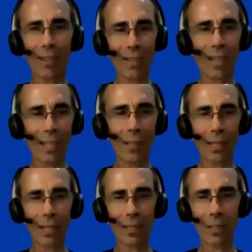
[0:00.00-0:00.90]

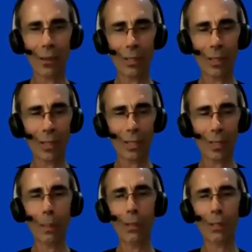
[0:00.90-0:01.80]
It's a
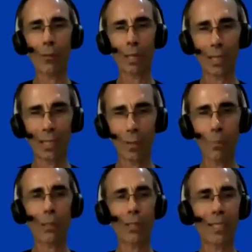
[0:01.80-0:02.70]
conspiracy. It was a
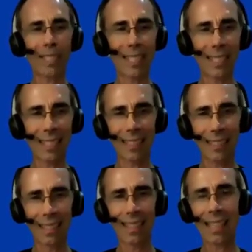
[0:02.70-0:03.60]
conspiracy,
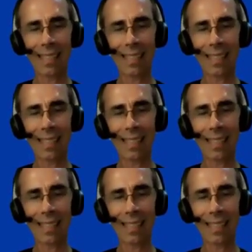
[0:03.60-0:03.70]
and